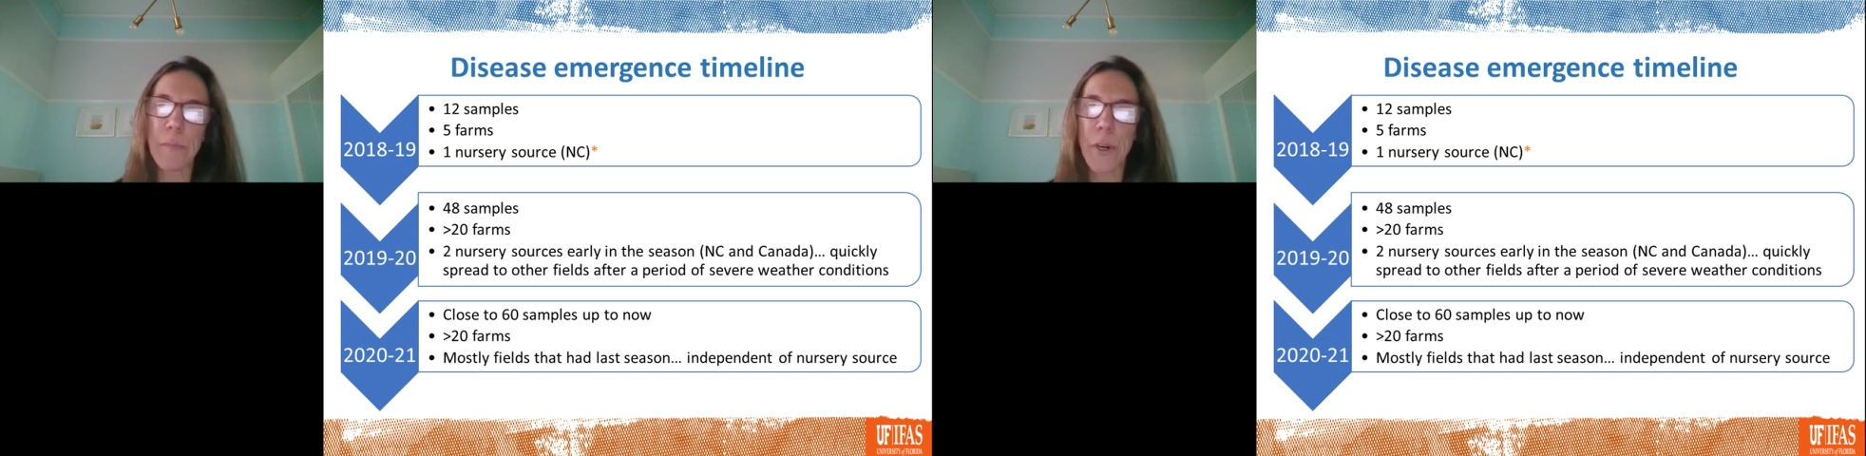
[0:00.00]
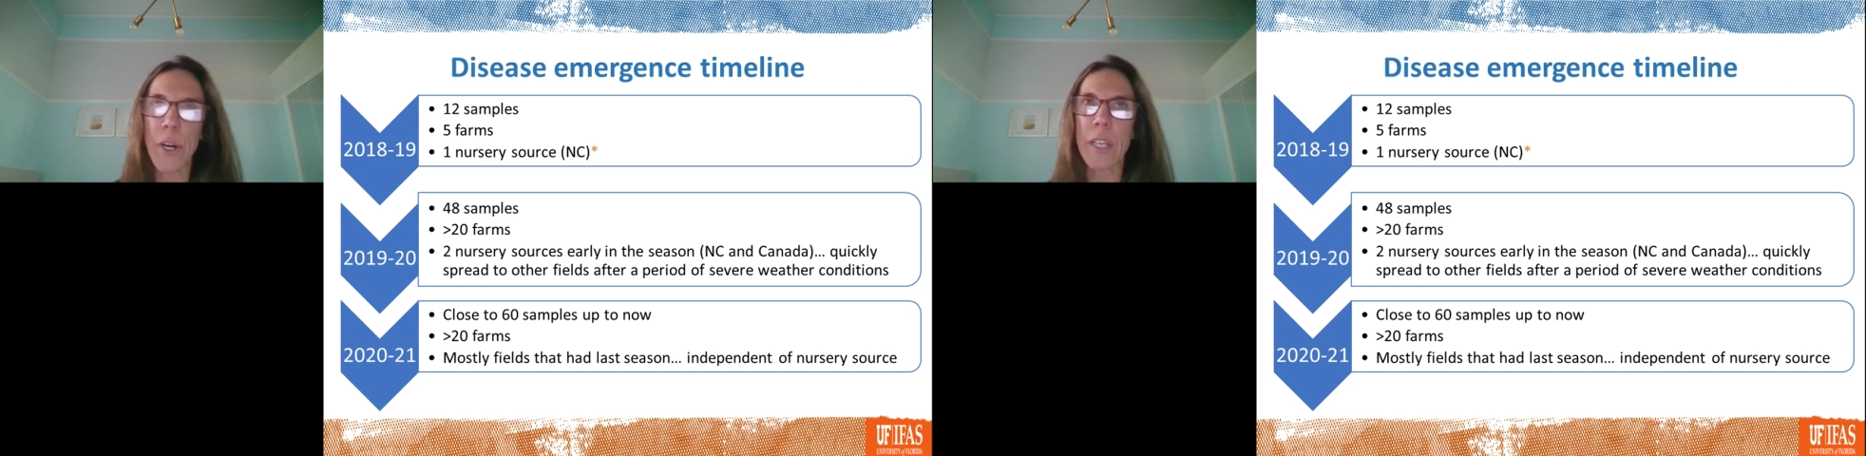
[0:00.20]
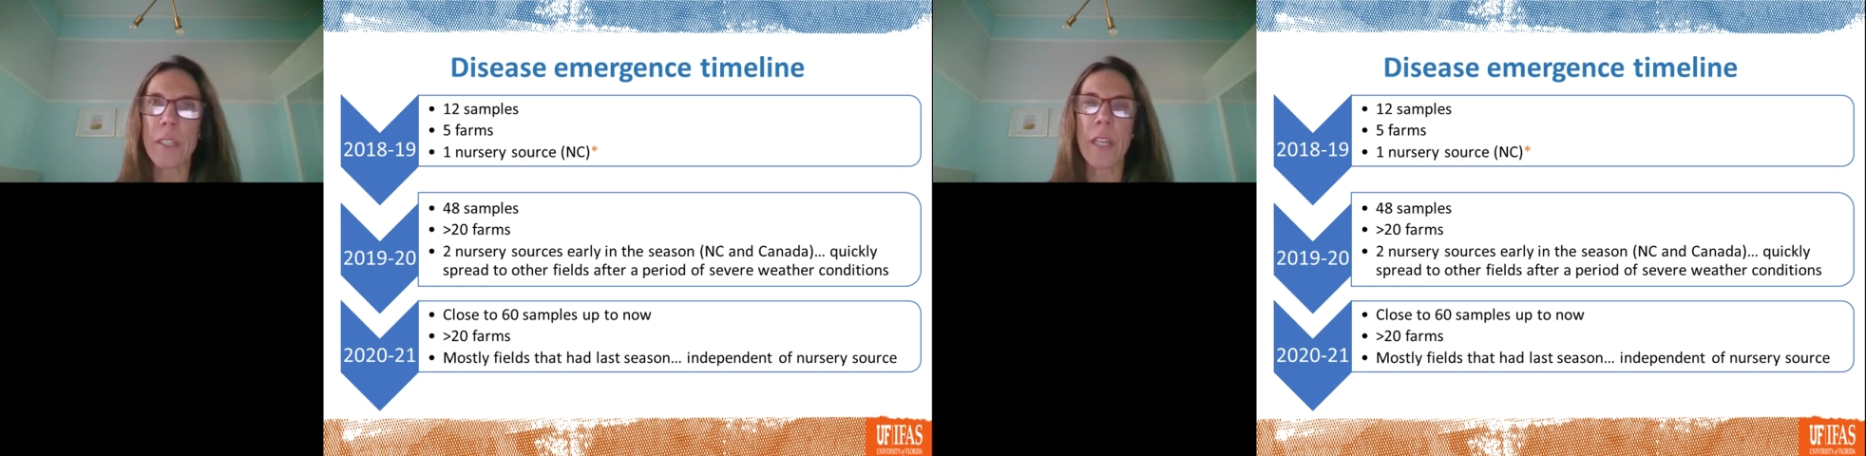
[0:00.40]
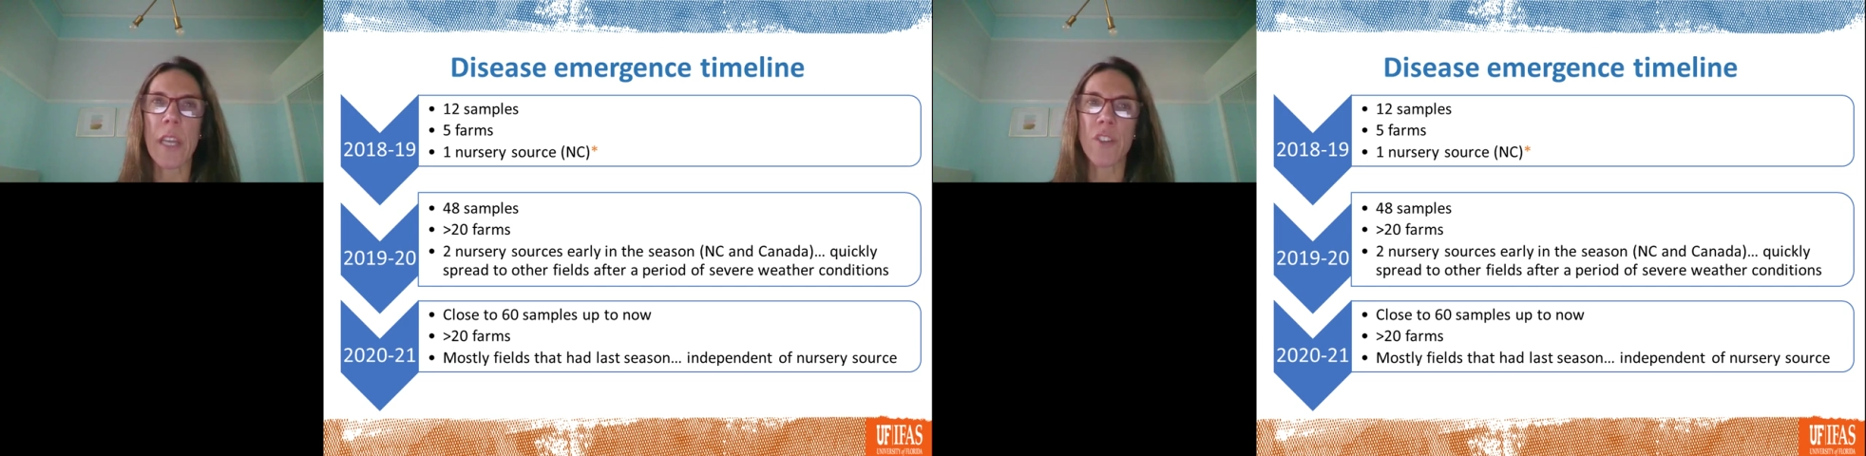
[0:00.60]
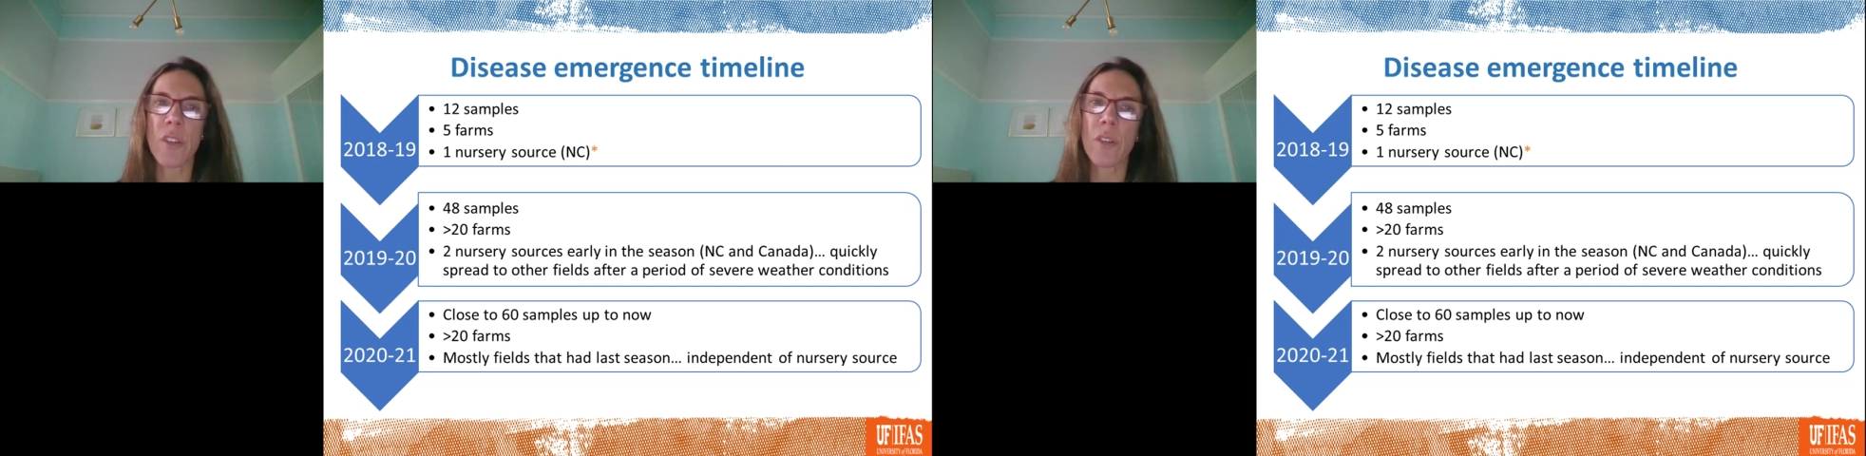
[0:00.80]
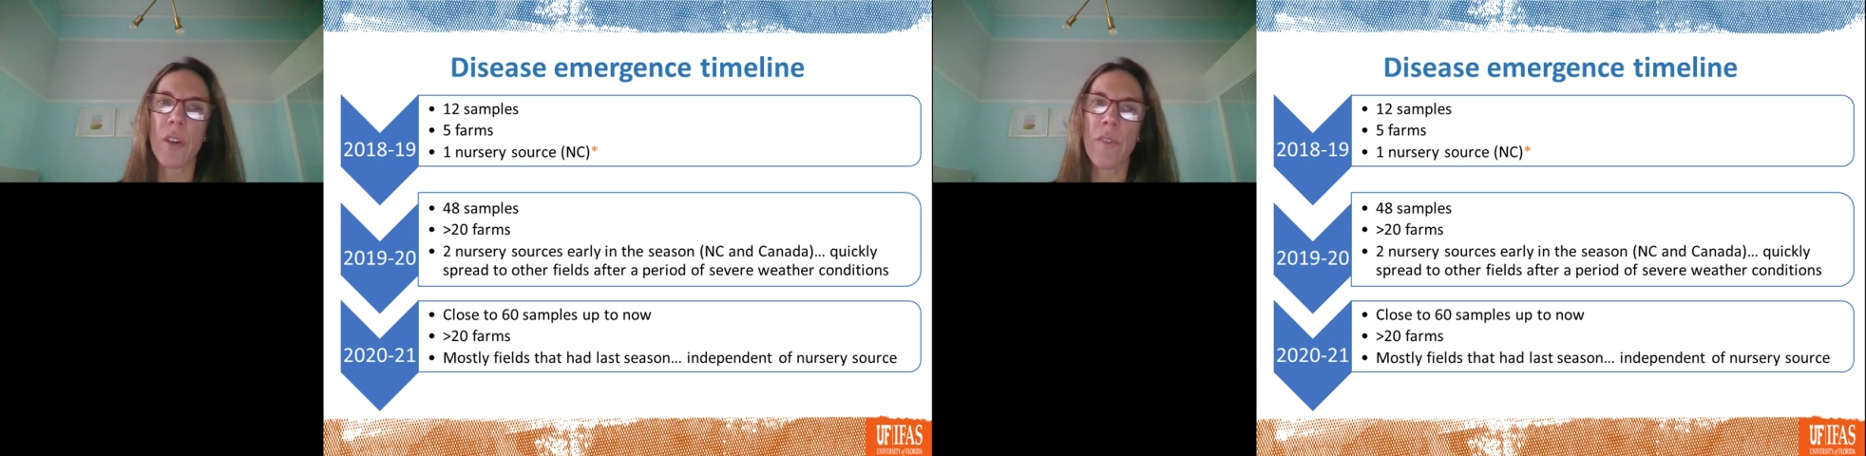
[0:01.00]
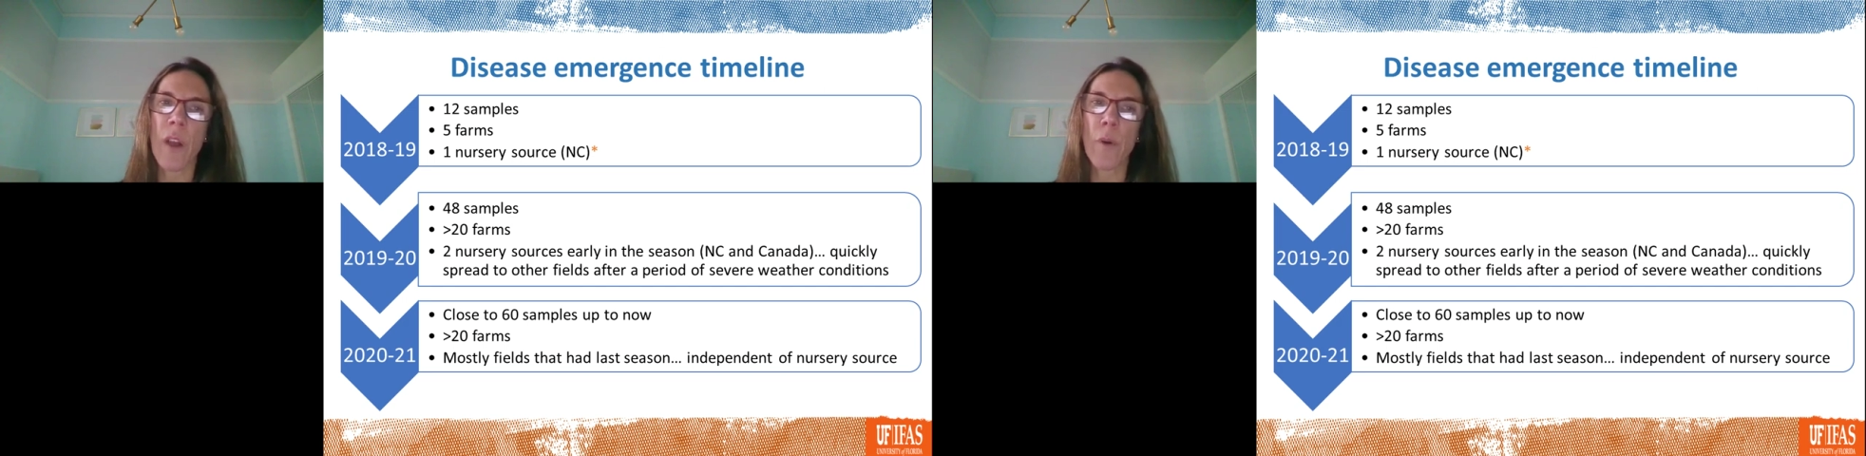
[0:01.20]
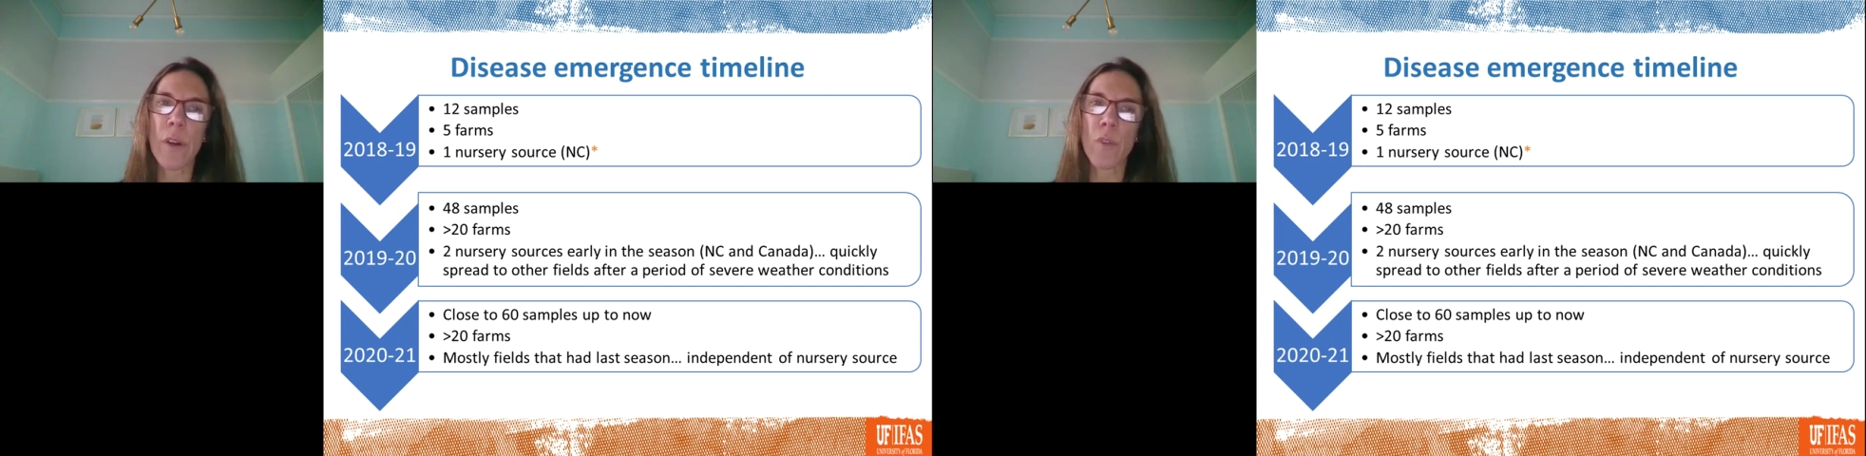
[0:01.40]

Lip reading: early stages of our